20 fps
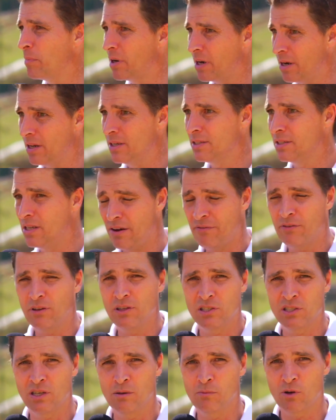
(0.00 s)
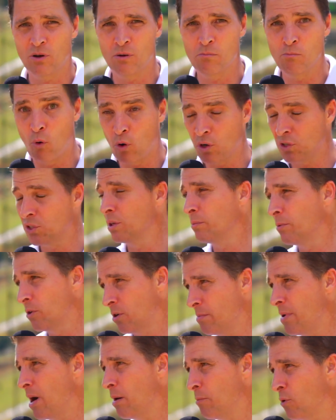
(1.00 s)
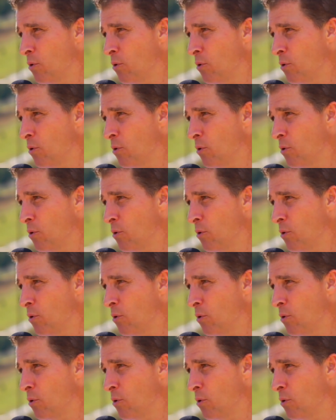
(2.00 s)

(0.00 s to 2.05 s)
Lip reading: but it is definitely similar, more similar to Mount